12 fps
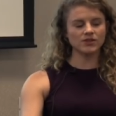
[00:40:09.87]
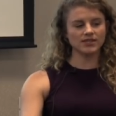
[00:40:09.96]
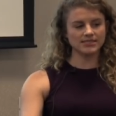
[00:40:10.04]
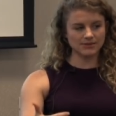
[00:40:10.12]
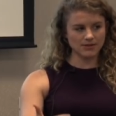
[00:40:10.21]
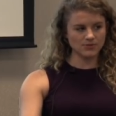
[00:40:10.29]

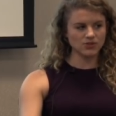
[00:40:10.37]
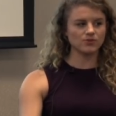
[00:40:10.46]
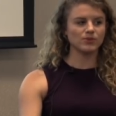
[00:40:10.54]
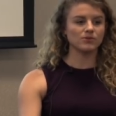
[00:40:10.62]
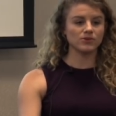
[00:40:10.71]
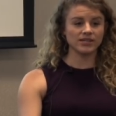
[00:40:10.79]
sometimes
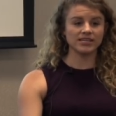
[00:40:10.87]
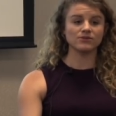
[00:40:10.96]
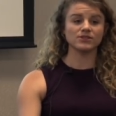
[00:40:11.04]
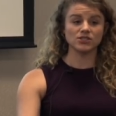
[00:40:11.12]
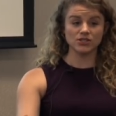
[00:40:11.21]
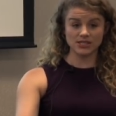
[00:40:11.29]
people can get
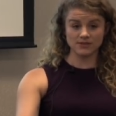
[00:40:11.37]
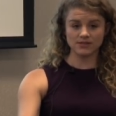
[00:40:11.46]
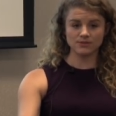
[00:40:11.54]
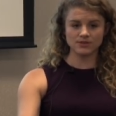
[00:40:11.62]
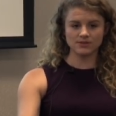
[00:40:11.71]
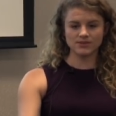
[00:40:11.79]
return of
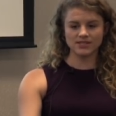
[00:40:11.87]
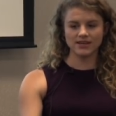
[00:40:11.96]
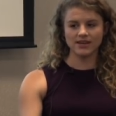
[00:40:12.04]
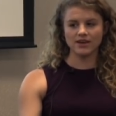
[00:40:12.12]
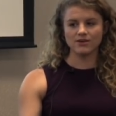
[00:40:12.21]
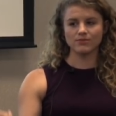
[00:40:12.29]
symptoms,
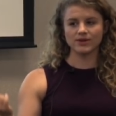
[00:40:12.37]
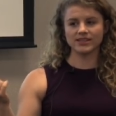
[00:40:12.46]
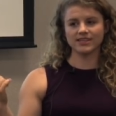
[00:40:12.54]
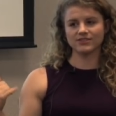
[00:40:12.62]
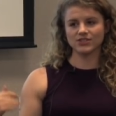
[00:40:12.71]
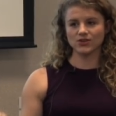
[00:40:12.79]
but
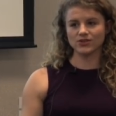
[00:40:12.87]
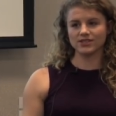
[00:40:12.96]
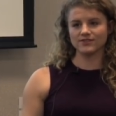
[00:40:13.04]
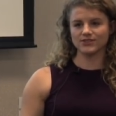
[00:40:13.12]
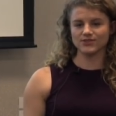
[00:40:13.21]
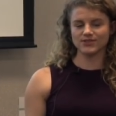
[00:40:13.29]
they've shown that
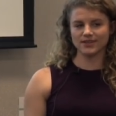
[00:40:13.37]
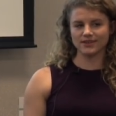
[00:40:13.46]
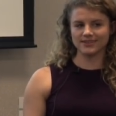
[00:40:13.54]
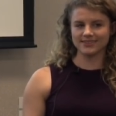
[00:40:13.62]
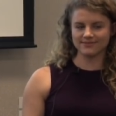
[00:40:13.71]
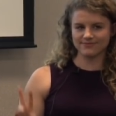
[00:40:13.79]
if you stay
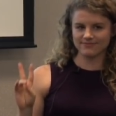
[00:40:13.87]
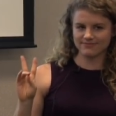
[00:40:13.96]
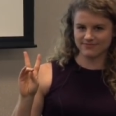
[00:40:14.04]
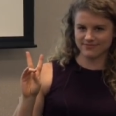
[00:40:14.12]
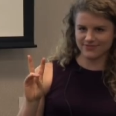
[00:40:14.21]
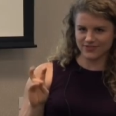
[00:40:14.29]
on a
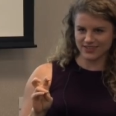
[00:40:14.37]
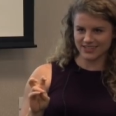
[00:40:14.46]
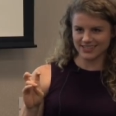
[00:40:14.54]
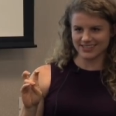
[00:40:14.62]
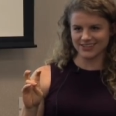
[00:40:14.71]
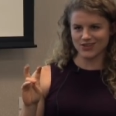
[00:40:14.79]

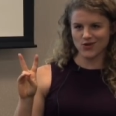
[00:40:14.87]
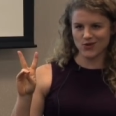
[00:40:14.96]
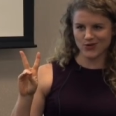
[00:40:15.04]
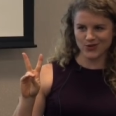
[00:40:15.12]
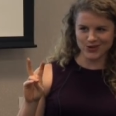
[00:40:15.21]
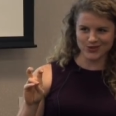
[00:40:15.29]
vegan,
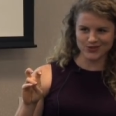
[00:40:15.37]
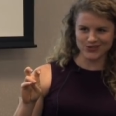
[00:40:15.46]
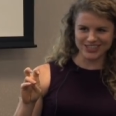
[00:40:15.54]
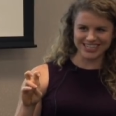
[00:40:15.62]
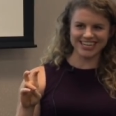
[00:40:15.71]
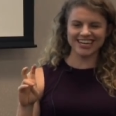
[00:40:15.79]

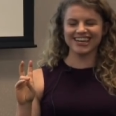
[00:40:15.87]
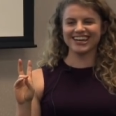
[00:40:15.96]
oil-free,